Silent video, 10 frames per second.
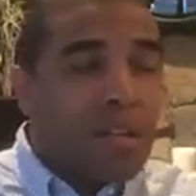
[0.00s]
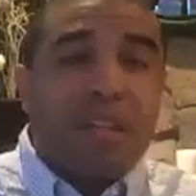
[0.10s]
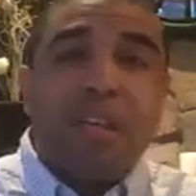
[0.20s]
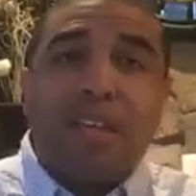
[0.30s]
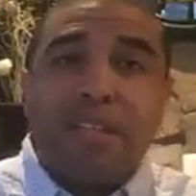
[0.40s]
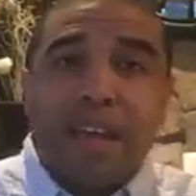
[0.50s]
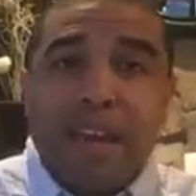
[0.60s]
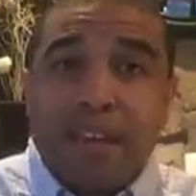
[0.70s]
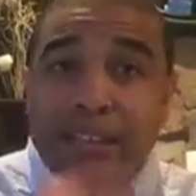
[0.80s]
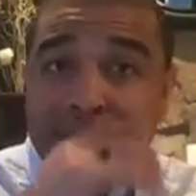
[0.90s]
the kids
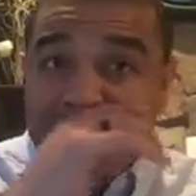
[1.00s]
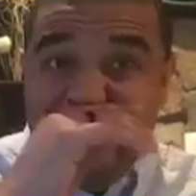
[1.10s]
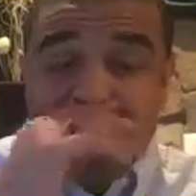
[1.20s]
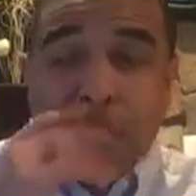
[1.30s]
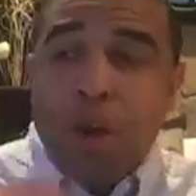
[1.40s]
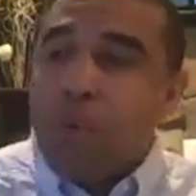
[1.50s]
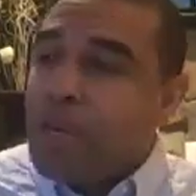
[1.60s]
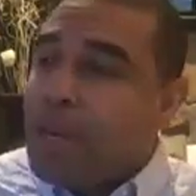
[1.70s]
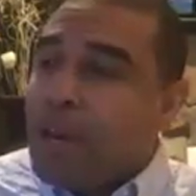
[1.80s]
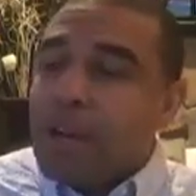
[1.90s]
can't get shocked.
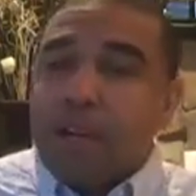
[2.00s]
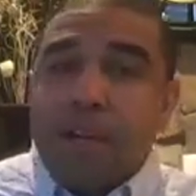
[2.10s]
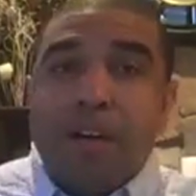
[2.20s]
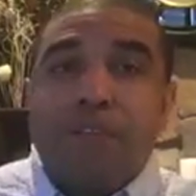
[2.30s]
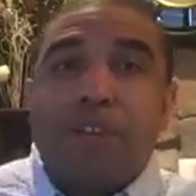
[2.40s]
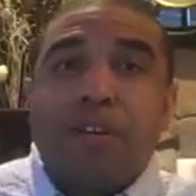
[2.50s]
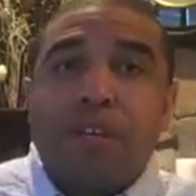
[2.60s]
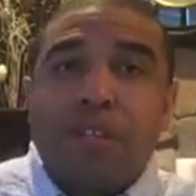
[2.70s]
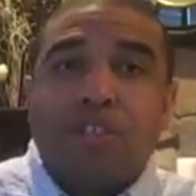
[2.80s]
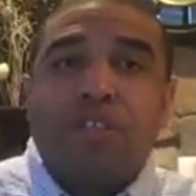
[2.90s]
We cover
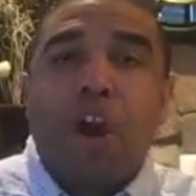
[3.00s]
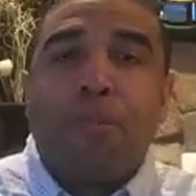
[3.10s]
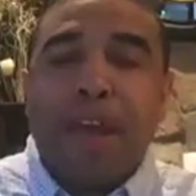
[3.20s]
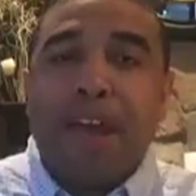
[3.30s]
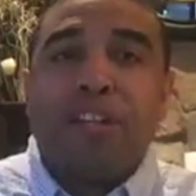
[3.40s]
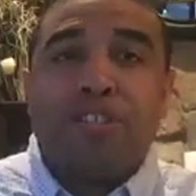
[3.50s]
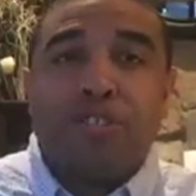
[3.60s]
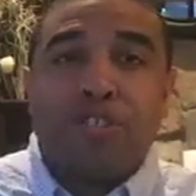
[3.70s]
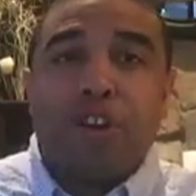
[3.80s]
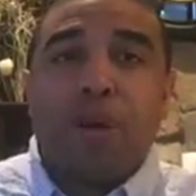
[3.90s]
sharp edges or
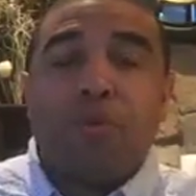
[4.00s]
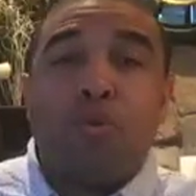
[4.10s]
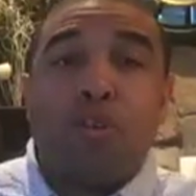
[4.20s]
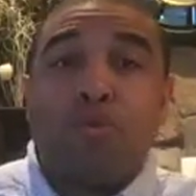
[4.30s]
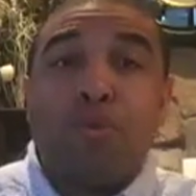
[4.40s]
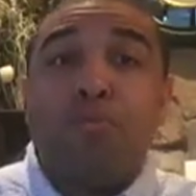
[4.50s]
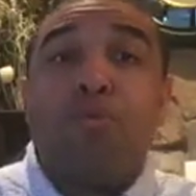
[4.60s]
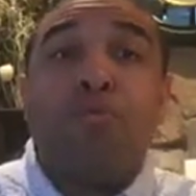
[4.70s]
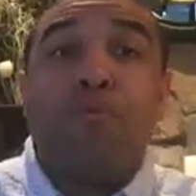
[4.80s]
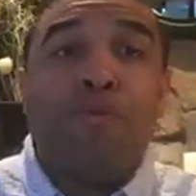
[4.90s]
sharp corners. We
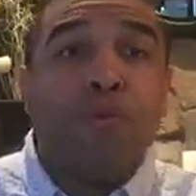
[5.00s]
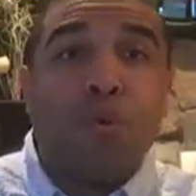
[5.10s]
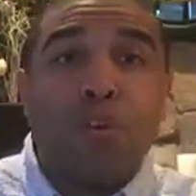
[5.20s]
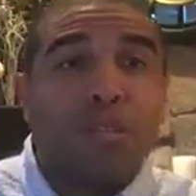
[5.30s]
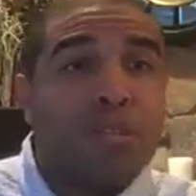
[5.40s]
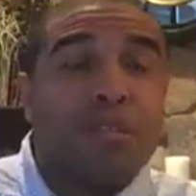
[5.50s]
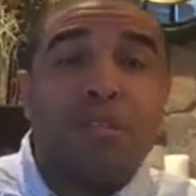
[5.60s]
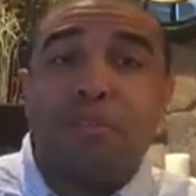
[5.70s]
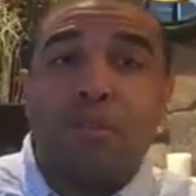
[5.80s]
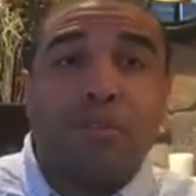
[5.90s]
move forks
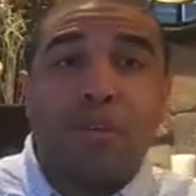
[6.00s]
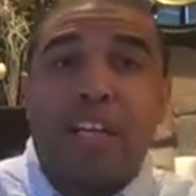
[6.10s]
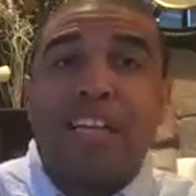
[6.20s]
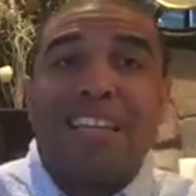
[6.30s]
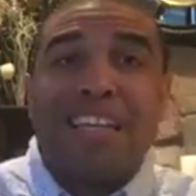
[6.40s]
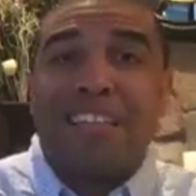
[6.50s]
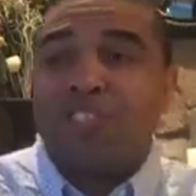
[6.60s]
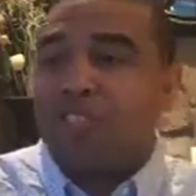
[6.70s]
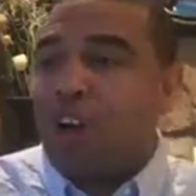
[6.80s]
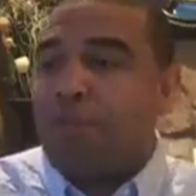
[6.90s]
or anything that's
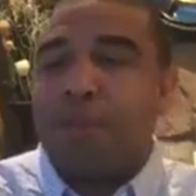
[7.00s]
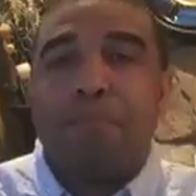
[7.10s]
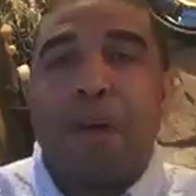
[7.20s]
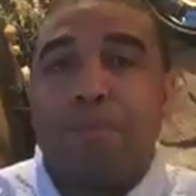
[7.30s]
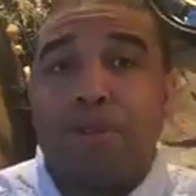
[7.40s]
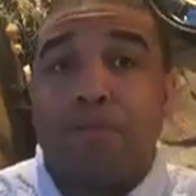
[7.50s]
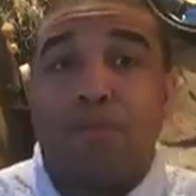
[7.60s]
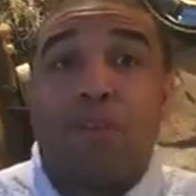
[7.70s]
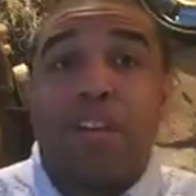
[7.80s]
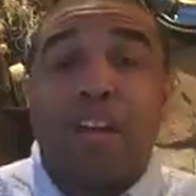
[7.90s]
sharp that might be on the
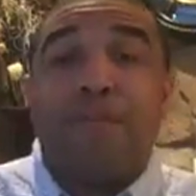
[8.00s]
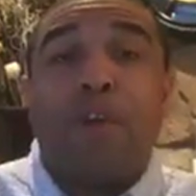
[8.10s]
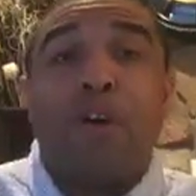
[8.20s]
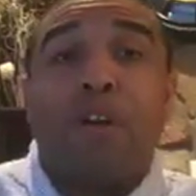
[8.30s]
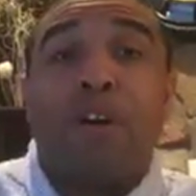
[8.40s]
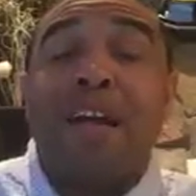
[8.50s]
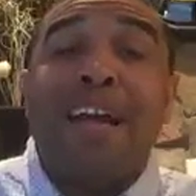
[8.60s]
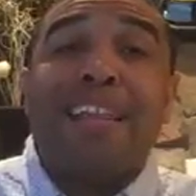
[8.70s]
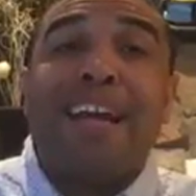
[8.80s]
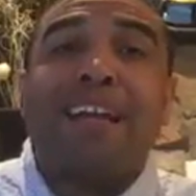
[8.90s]
floor that they could fall on
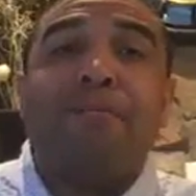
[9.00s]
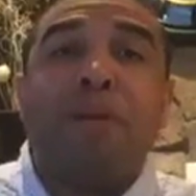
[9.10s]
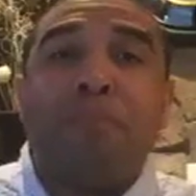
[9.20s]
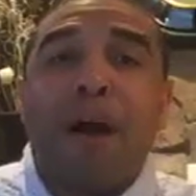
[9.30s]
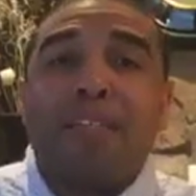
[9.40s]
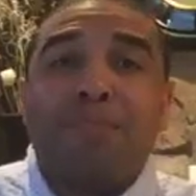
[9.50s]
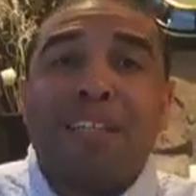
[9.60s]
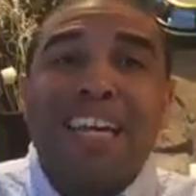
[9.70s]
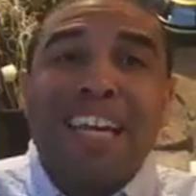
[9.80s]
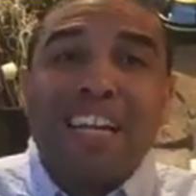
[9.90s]
that could
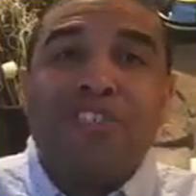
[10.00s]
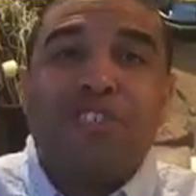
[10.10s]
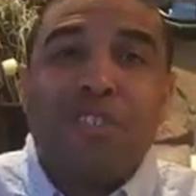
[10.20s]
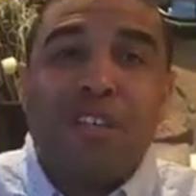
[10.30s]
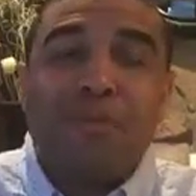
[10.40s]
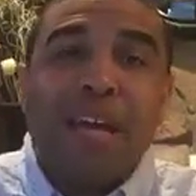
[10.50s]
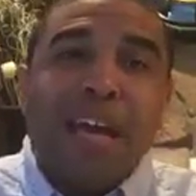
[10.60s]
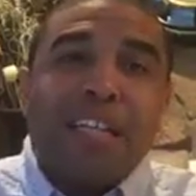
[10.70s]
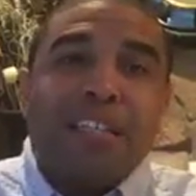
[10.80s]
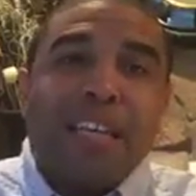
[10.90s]
possibly injure them
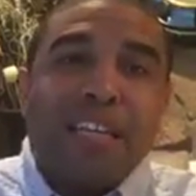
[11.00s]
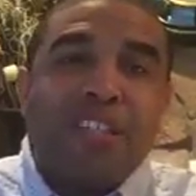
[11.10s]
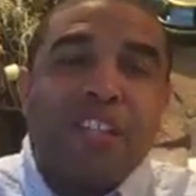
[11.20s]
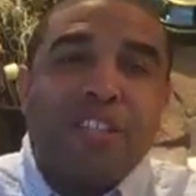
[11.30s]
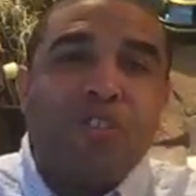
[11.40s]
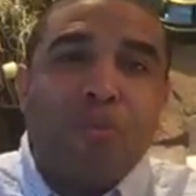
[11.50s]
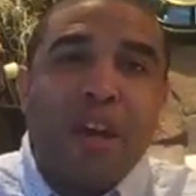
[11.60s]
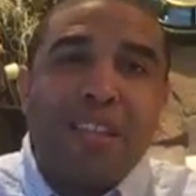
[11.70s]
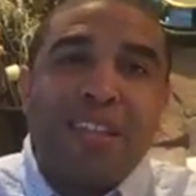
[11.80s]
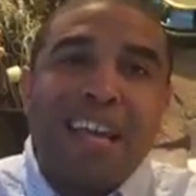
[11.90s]
in such a
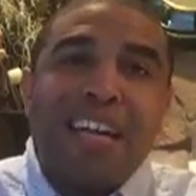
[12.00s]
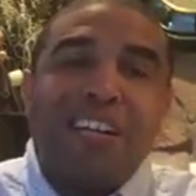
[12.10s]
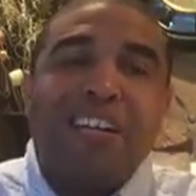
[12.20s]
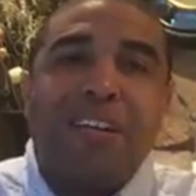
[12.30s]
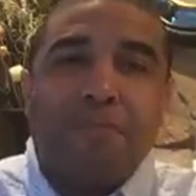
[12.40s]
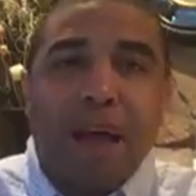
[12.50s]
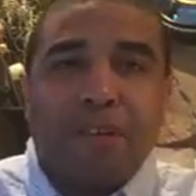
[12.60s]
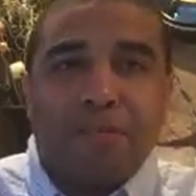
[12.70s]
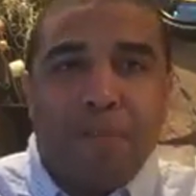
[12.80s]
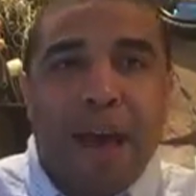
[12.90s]
way that they couldn't
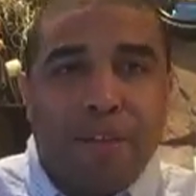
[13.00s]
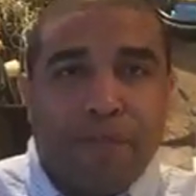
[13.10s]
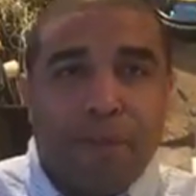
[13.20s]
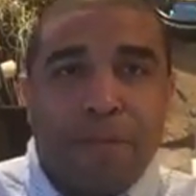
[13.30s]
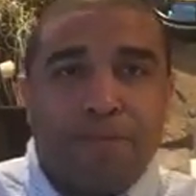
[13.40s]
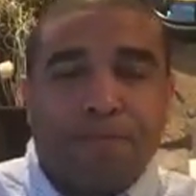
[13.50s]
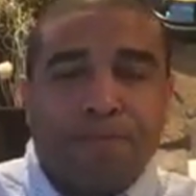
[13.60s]
bounce back from it,